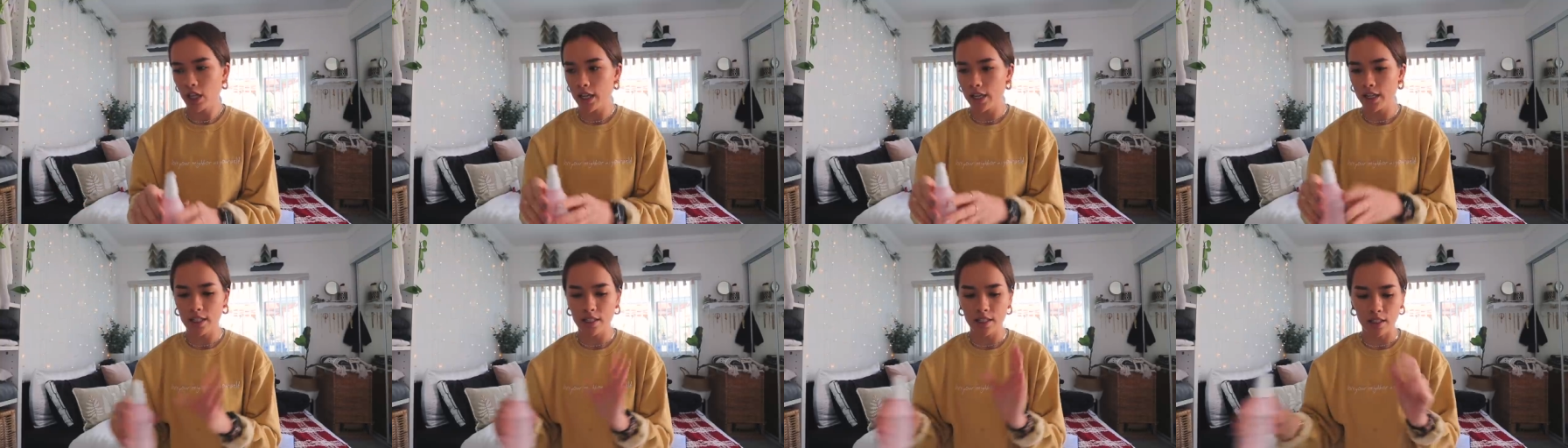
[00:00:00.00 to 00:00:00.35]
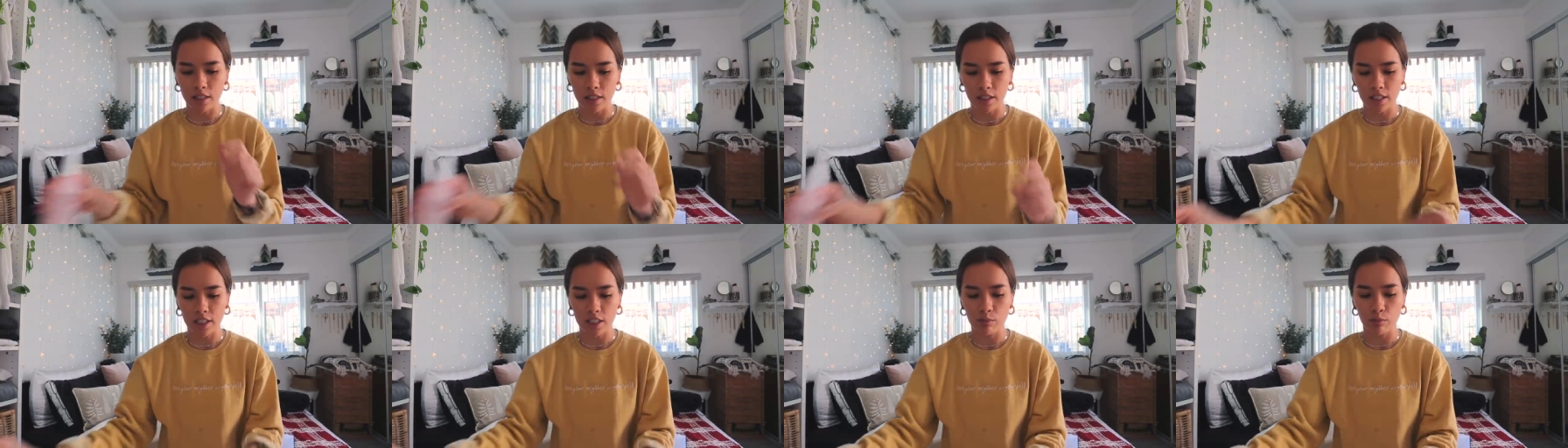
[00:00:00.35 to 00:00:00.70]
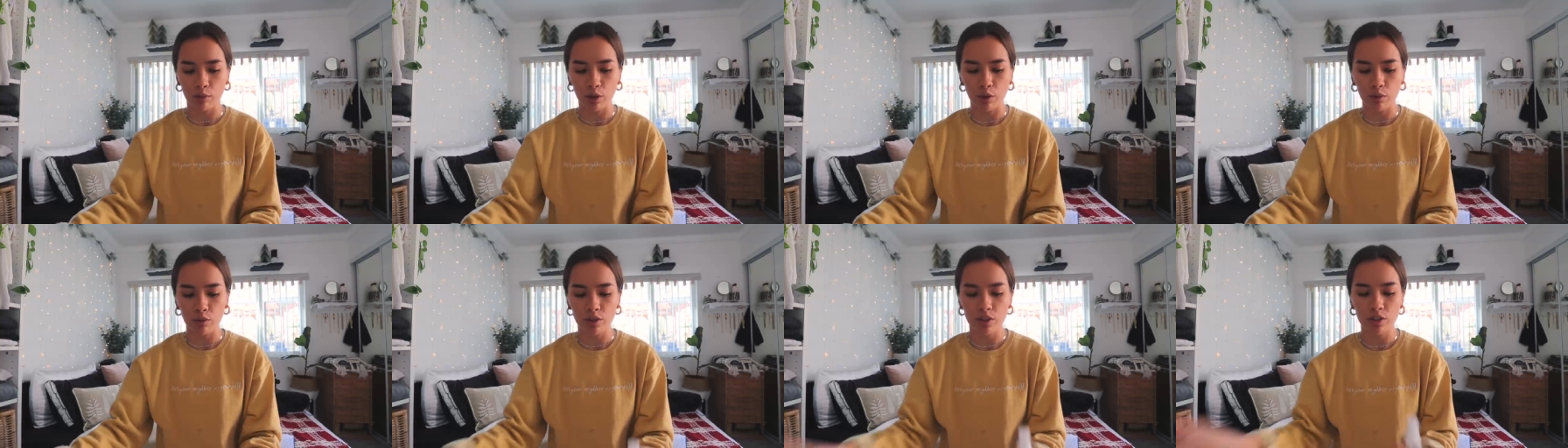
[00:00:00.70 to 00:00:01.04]
and it's gonna
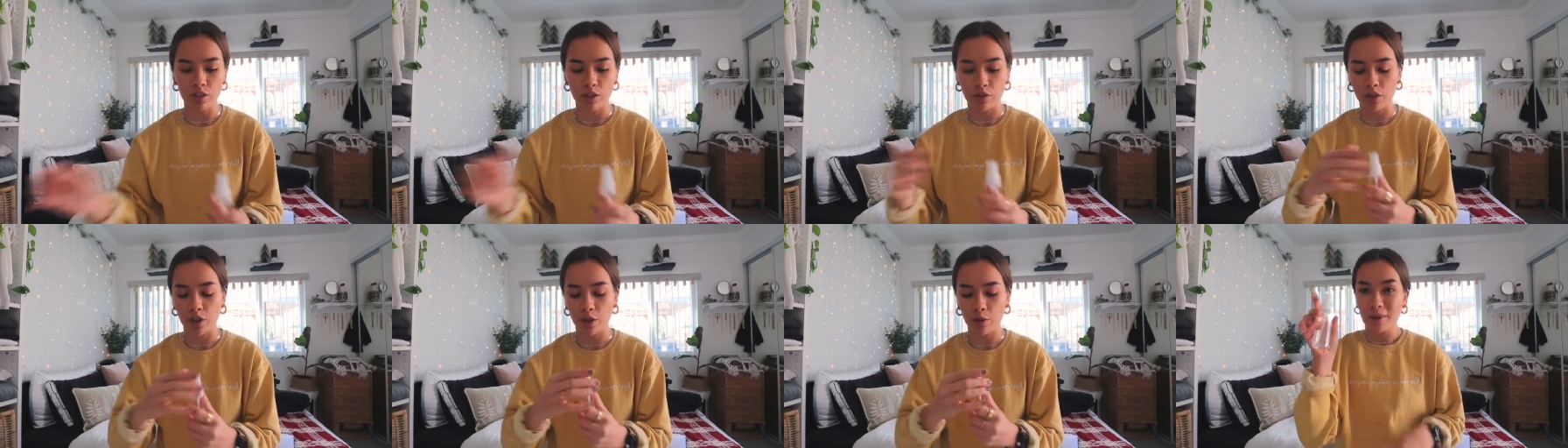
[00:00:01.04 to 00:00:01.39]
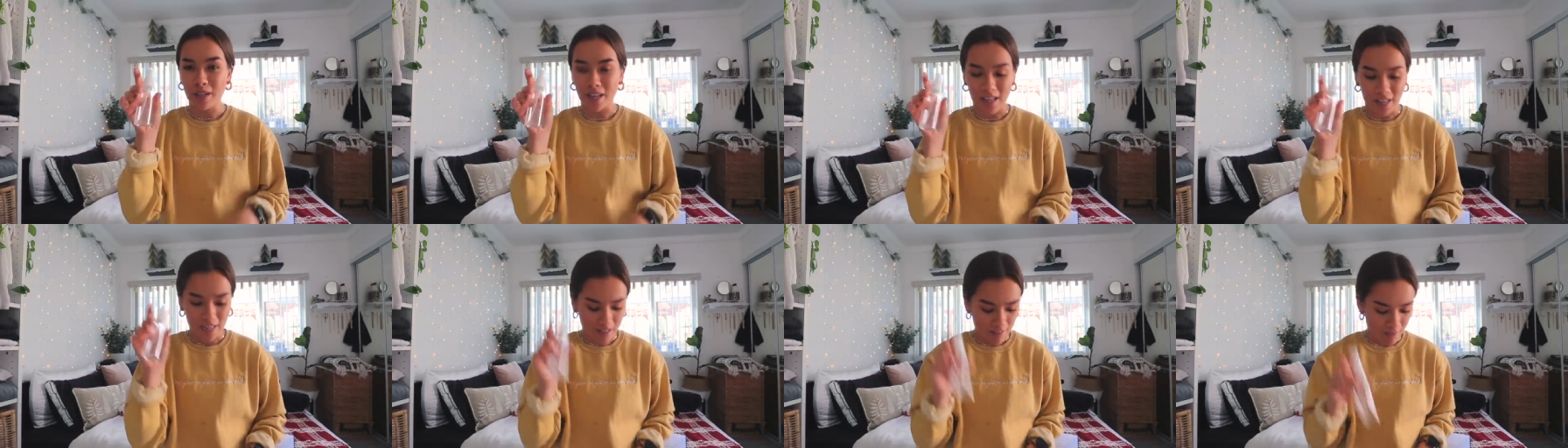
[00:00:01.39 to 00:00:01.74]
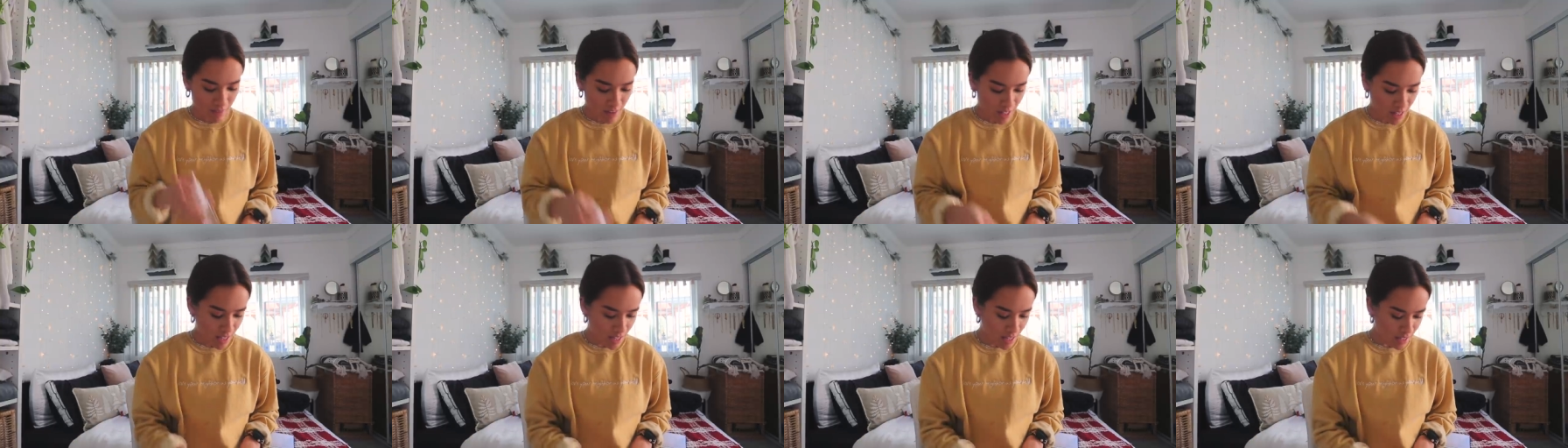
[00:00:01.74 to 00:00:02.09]
explode, so no. But yeah, I
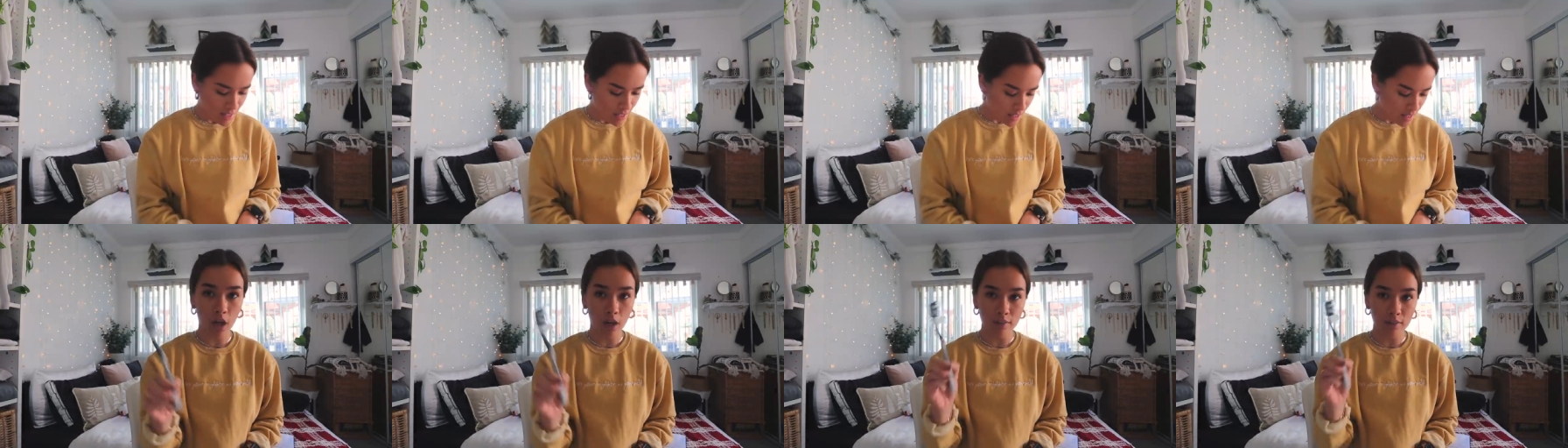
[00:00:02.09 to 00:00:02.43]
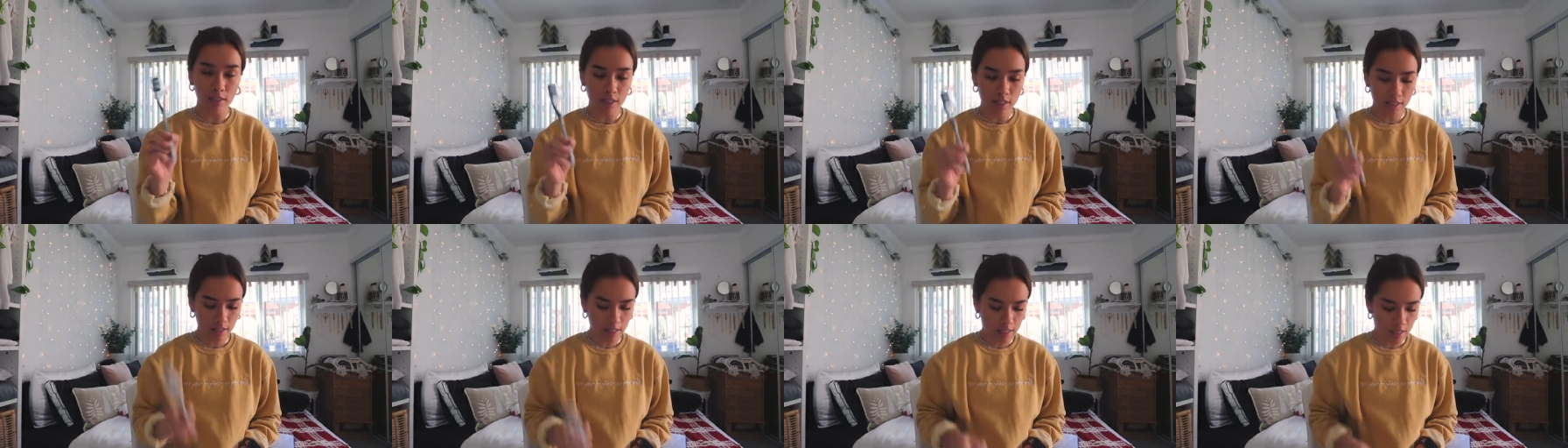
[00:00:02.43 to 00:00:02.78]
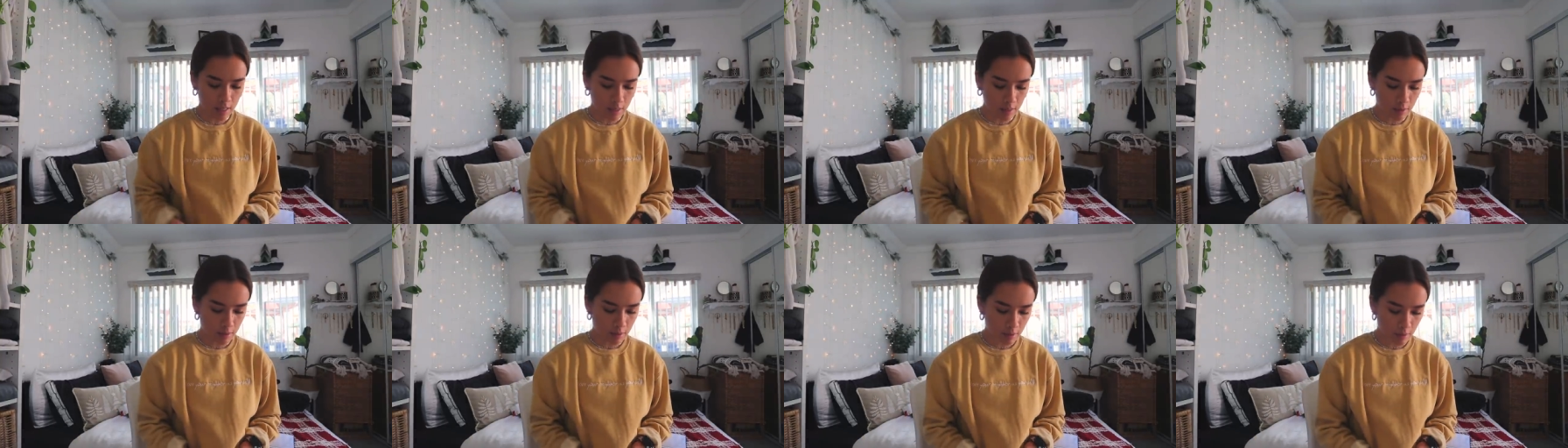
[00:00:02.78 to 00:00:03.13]
have this, obviously
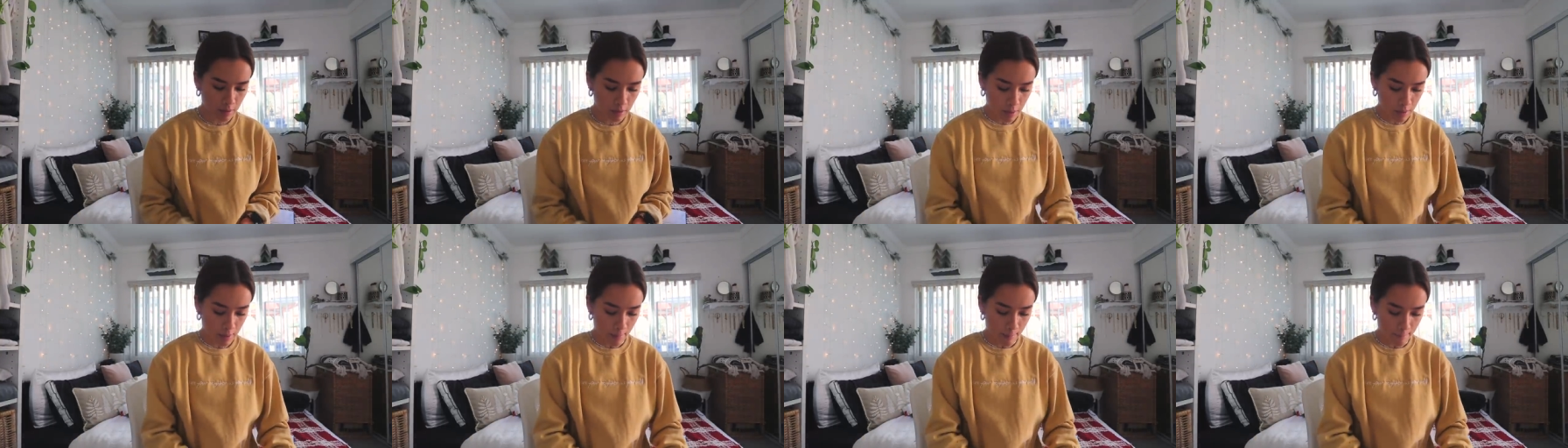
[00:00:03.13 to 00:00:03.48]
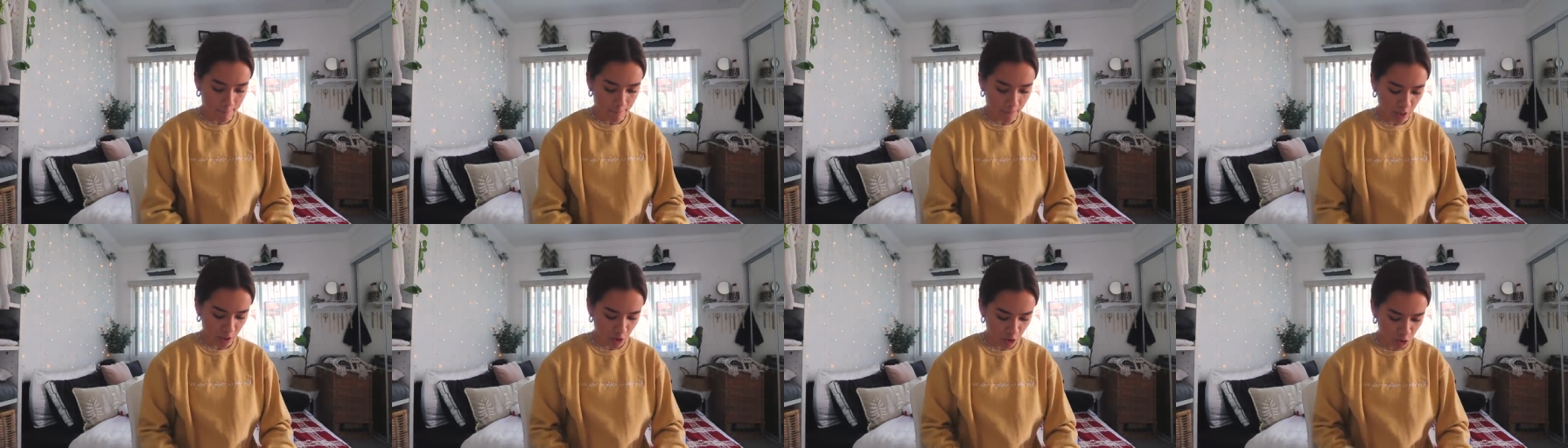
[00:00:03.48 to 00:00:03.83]
my